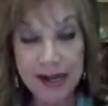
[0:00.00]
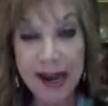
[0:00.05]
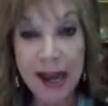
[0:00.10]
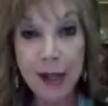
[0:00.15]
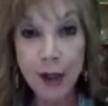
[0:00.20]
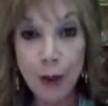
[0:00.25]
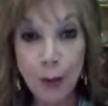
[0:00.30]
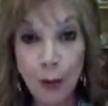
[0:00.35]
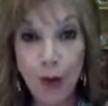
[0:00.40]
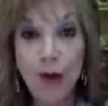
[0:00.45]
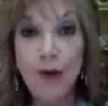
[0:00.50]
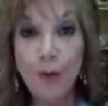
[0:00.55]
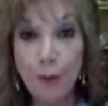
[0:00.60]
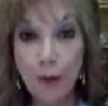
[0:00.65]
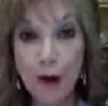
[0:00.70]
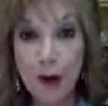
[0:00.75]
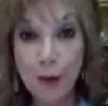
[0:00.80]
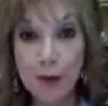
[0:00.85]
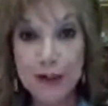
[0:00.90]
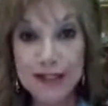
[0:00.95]
and your brain
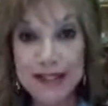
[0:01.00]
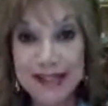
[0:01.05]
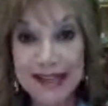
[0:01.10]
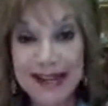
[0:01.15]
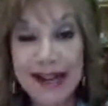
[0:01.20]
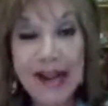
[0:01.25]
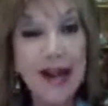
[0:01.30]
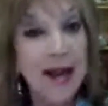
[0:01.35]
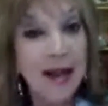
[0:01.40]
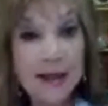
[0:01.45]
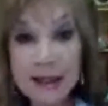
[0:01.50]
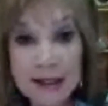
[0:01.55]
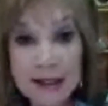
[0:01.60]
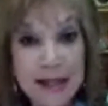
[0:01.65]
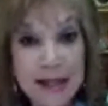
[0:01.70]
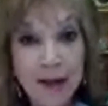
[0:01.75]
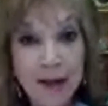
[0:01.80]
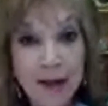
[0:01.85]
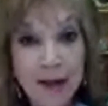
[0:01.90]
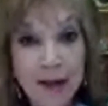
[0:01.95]
frequency doesn't
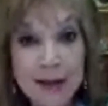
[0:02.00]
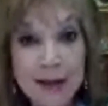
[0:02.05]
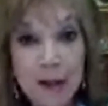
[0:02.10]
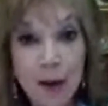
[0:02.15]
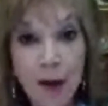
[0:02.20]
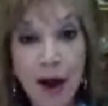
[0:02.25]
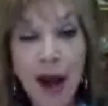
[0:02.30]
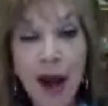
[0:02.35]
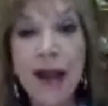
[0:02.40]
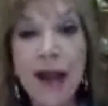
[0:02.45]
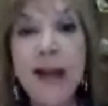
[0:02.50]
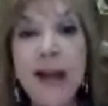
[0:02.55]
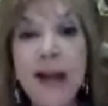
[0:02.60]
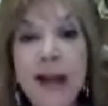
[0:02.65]
have to be so high.